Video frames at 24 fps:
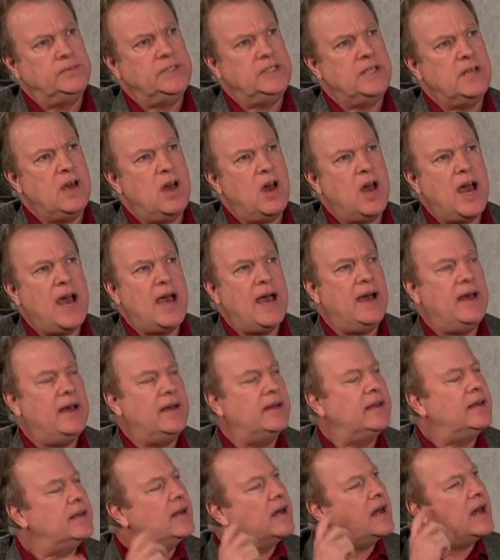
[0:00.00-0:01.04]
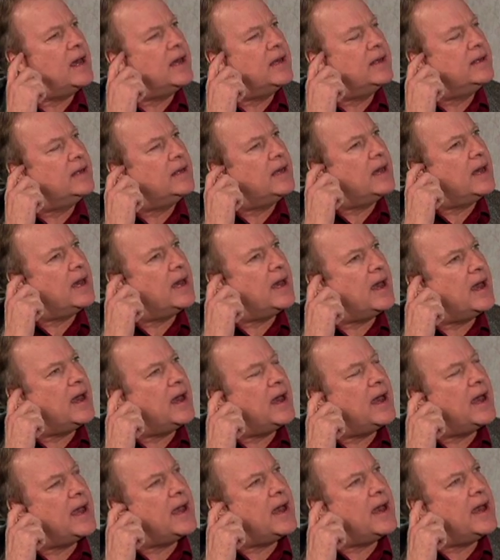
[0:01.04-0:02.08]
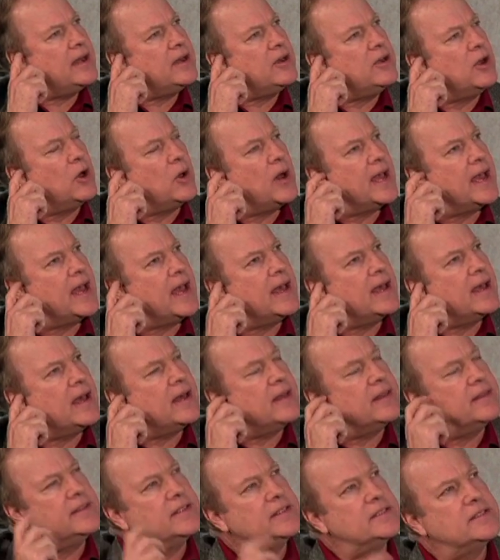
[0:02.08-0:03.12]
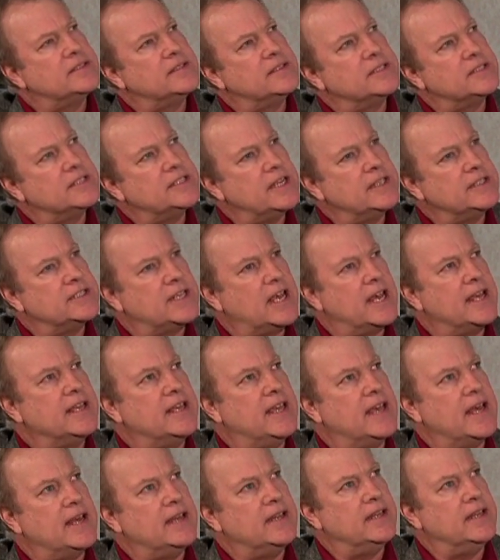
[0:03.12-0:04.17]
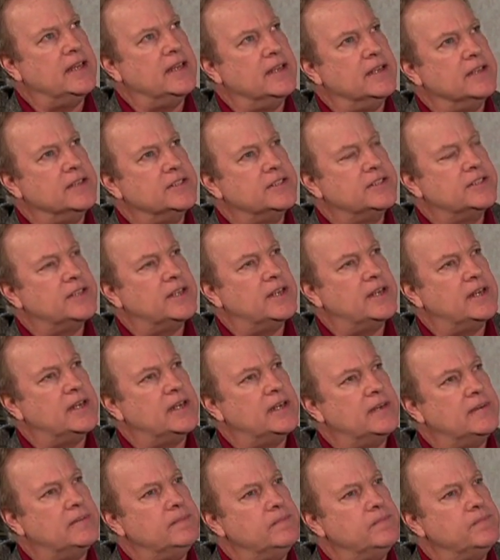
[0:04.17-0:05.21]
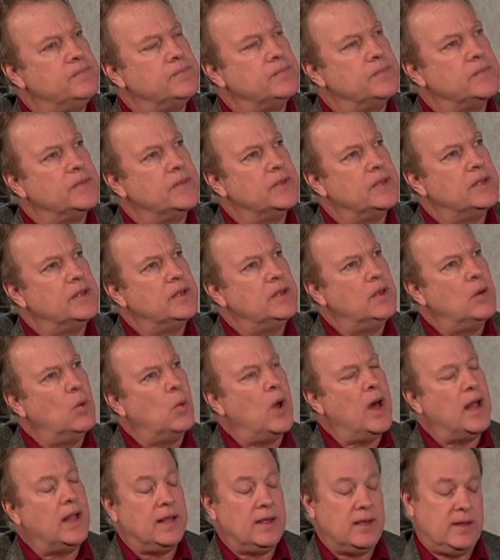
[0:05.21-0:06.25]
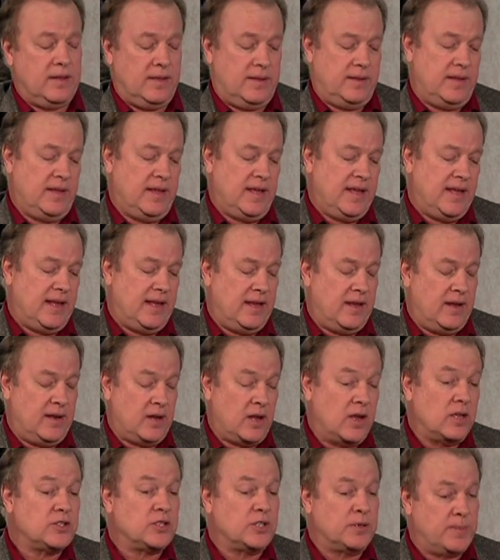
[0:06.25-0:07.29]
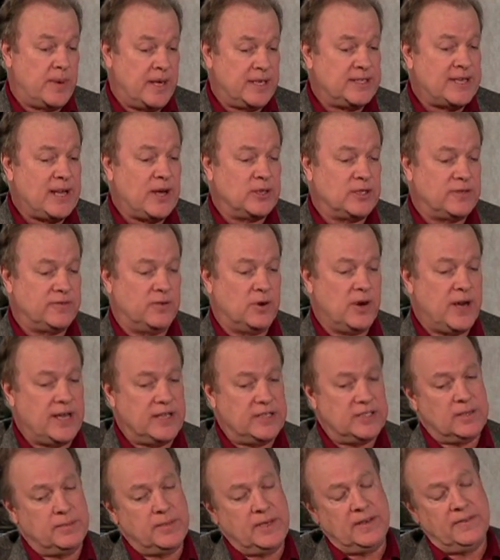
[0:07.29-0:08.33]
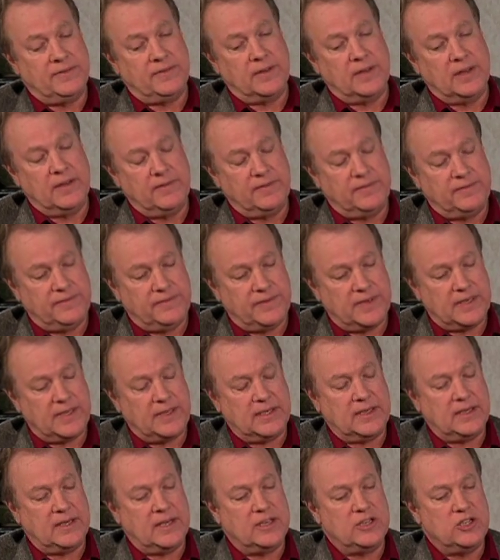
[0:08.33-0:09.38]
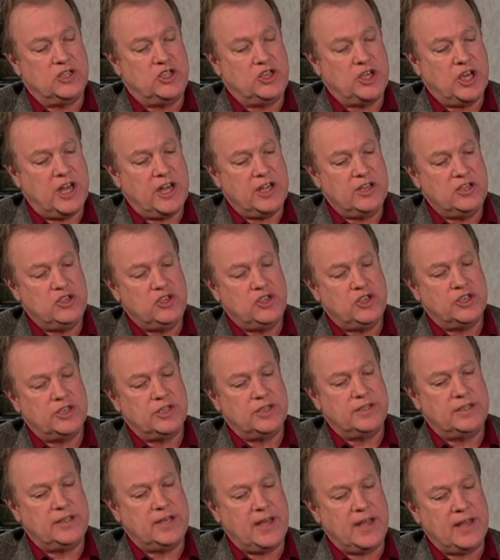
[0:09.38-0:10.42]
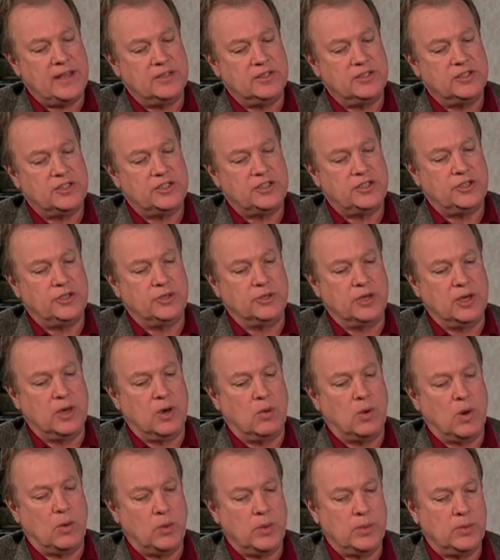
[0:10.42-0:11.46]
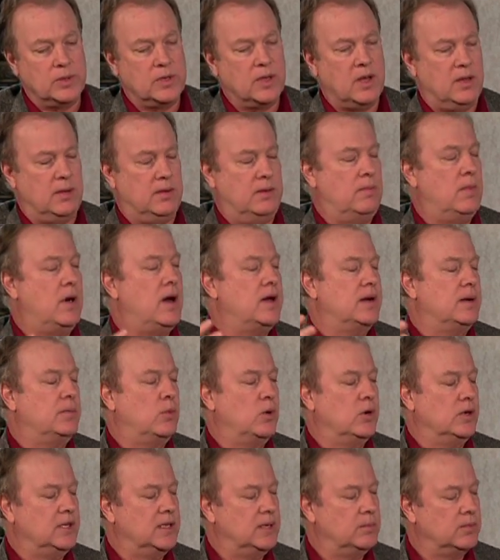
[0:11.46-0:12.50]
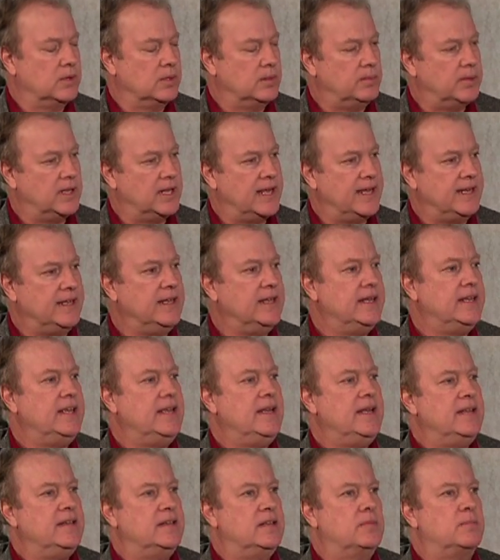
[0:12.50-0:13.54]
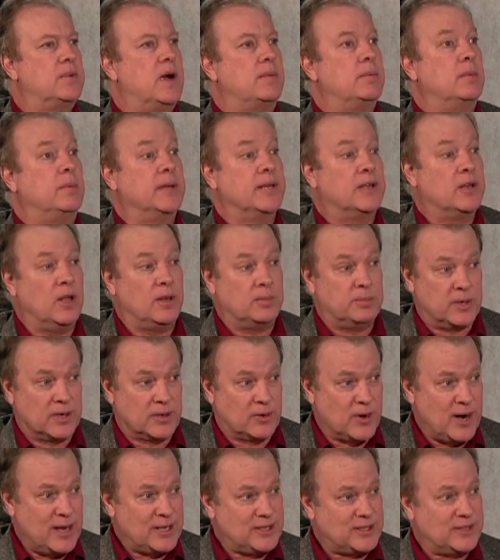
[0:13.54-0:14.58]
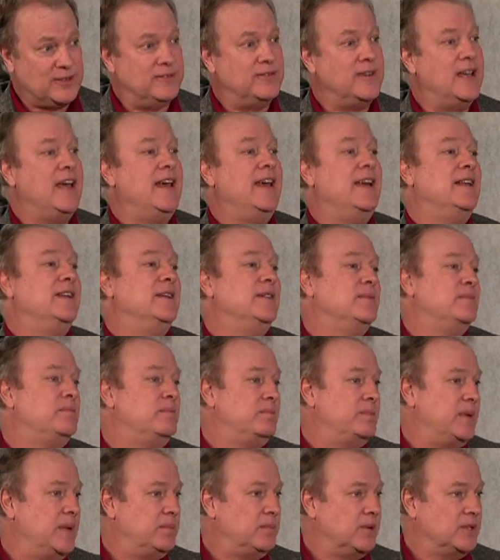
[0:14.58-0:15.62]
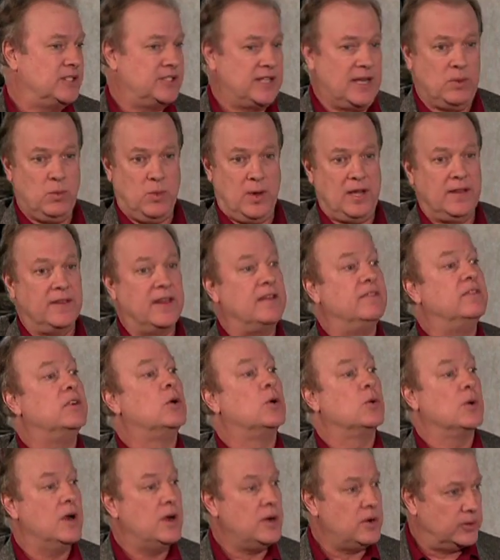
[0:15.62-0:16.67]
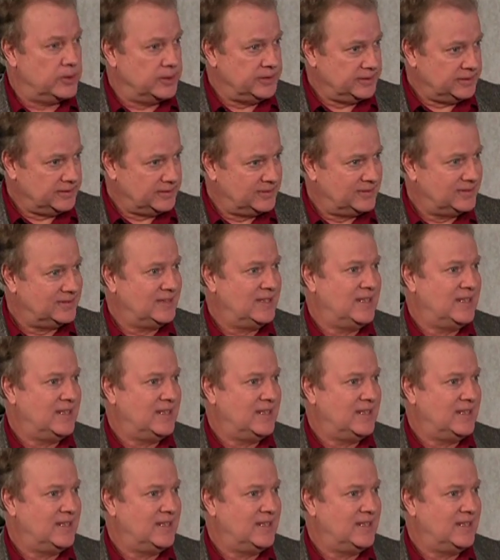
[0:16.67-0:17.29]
No, I don't know. The sense I get is, well, it also depends how it's phrased. I mean, if a judge tends to go what we would call on a more liberal plane, they're probably called progressive, and people say, well, they've grown.